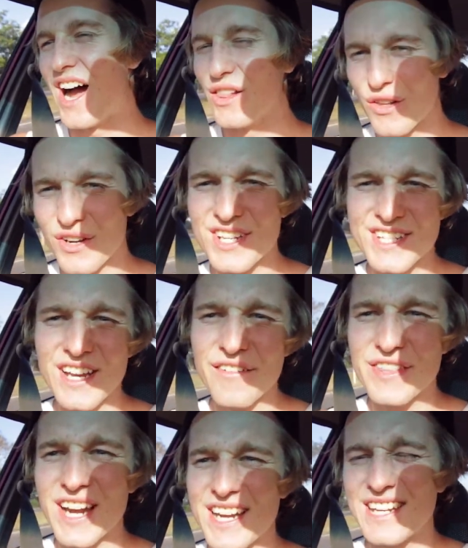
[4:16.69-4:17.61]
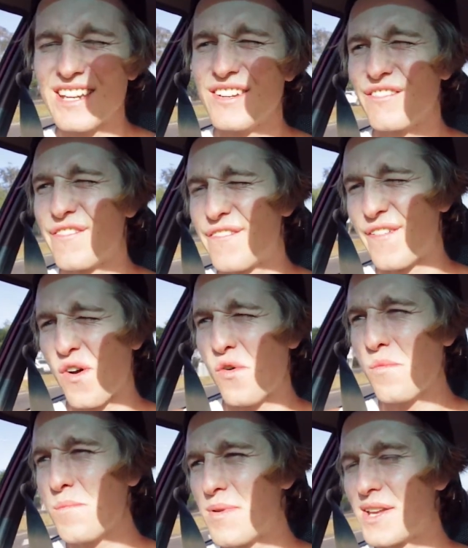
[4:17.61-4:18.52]
lot of stuff that I didn't
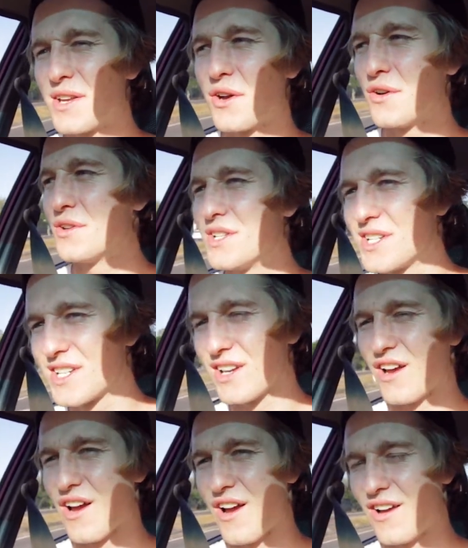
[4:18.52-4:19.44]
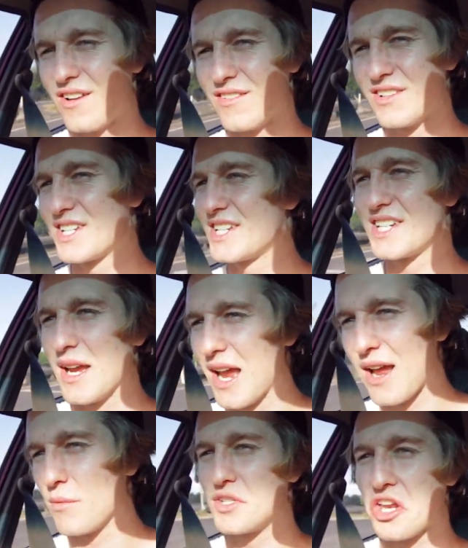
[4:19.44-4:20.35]
film because
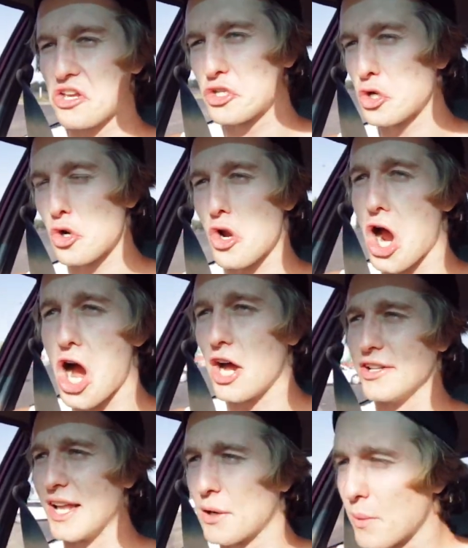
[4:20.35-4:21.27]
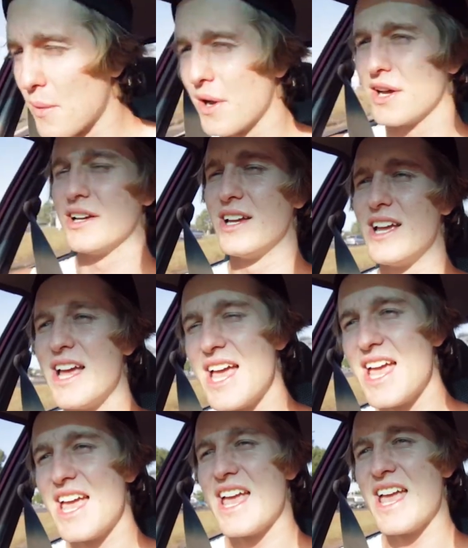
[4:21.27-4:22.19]
it was just too hard. Like, we were
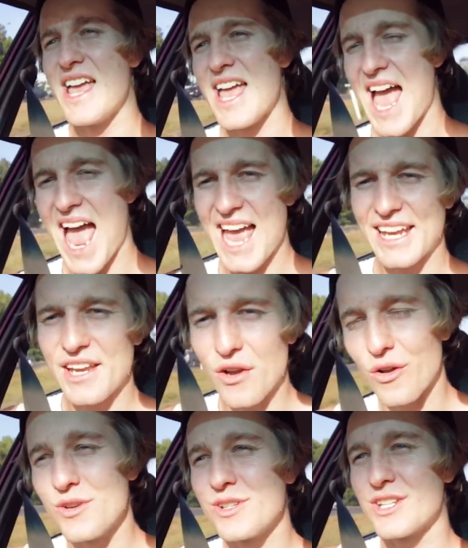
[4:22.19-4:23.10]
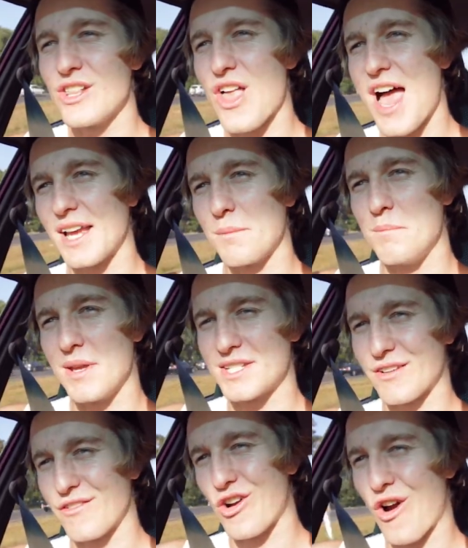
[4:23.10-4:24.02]
hanging on to like
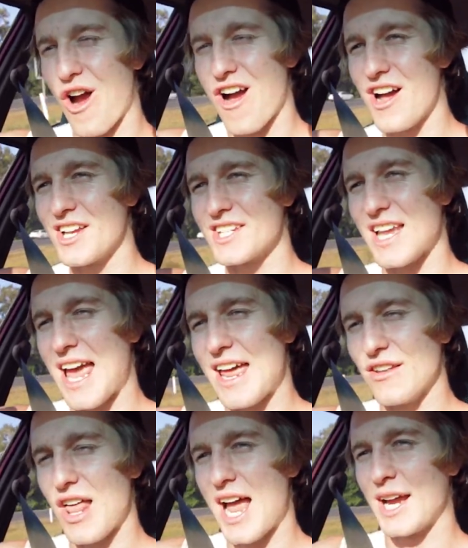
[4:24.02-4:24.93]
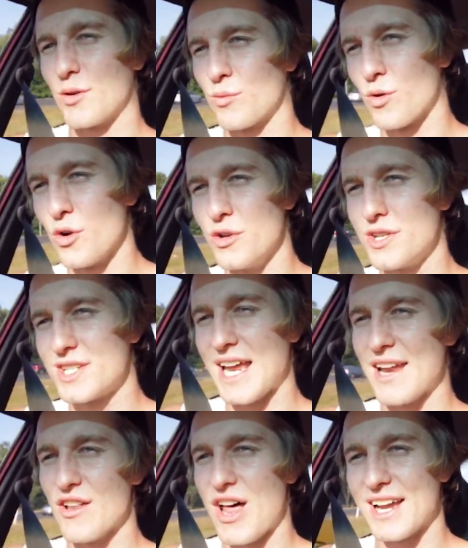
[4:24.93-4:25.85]
bits of grass and like roots,
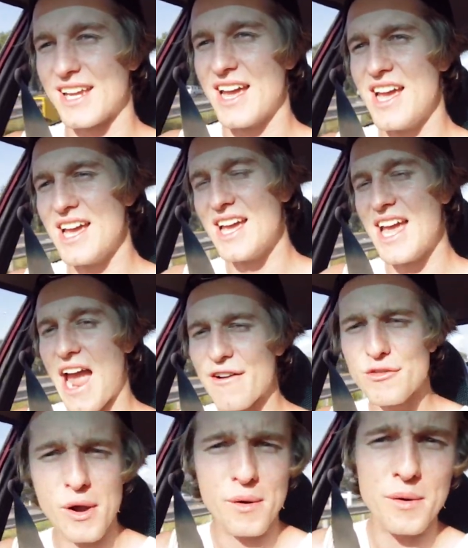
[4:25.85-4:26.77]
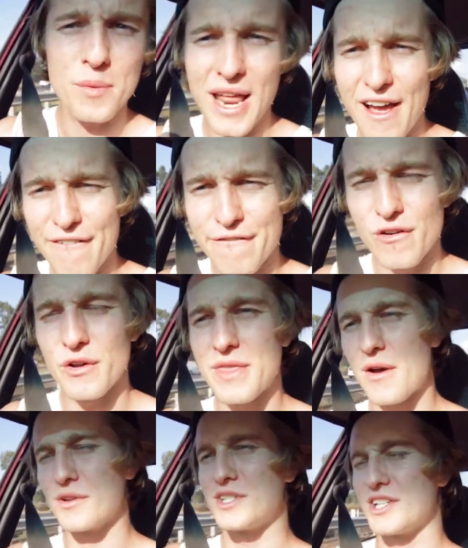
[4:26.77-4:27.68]
and like everywhere we put our foot
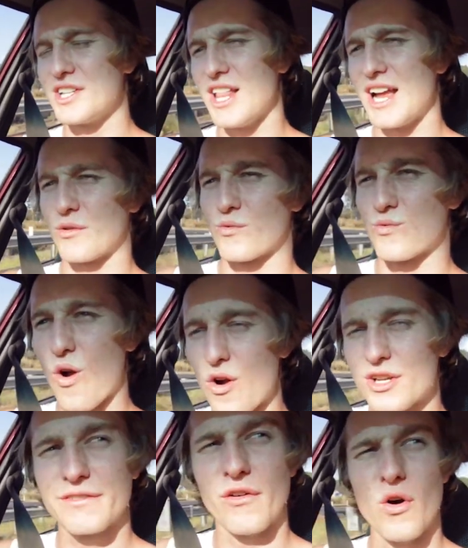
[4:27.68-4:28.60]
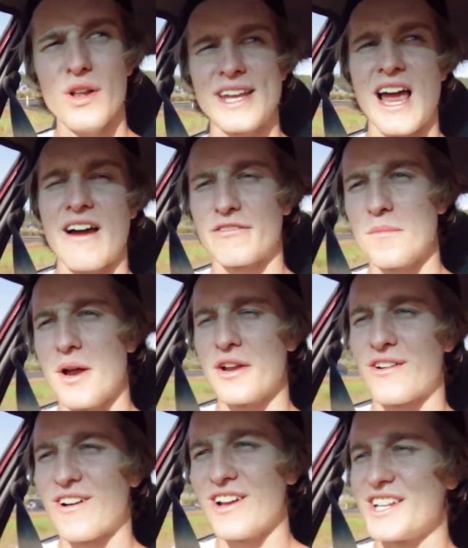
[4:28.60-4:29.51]
there was just like rocks falling out from
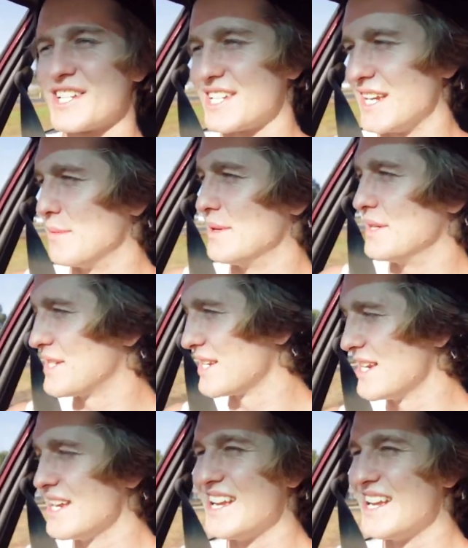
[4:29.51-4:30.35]
under us. It was